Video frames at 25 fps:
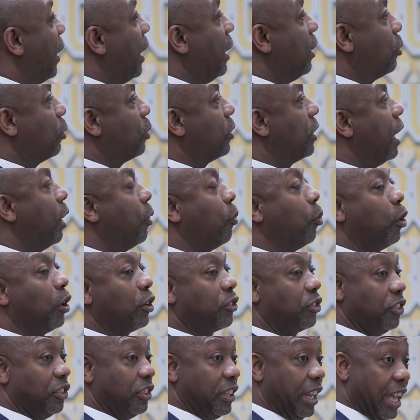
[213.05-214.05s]
faith without
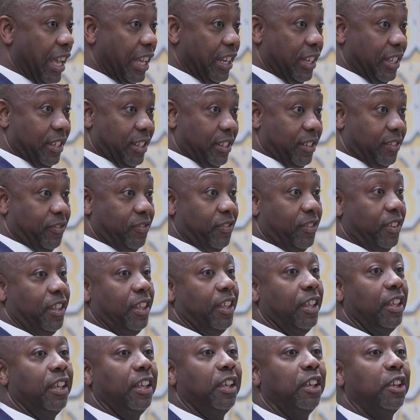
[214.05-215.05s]
works is dead.
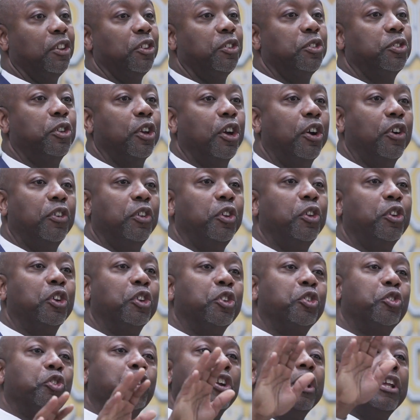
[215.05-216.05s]
So you
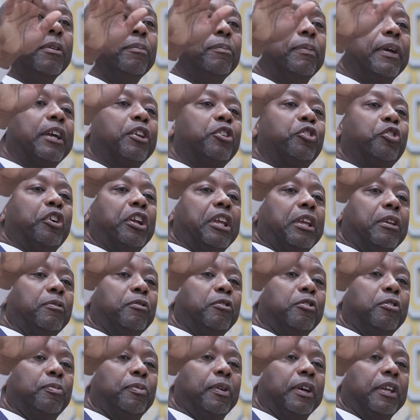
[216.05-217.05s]
can dream big
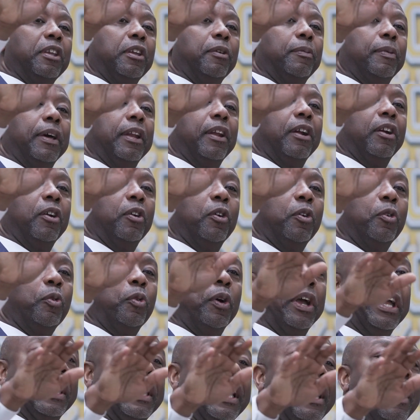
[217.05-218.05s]
dreams, but you better
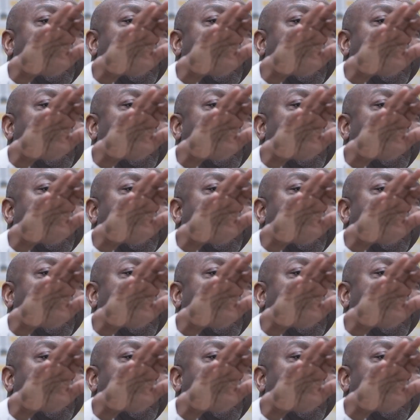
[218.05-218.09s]
wake